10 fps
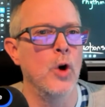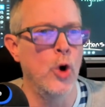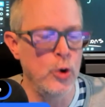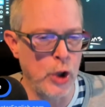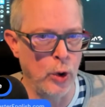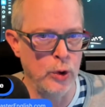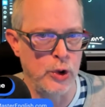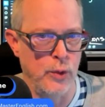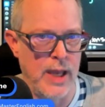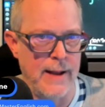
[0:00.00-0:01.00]
Who told
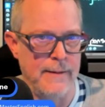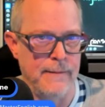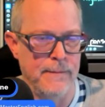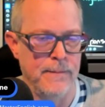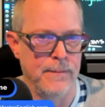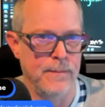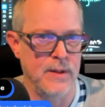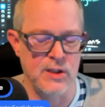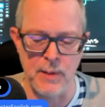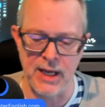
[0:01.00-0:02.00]
you that
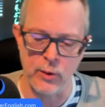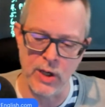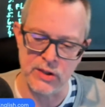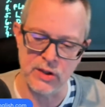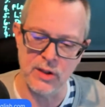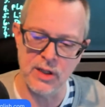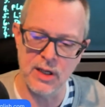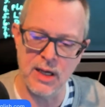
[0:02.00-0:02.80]
is my question.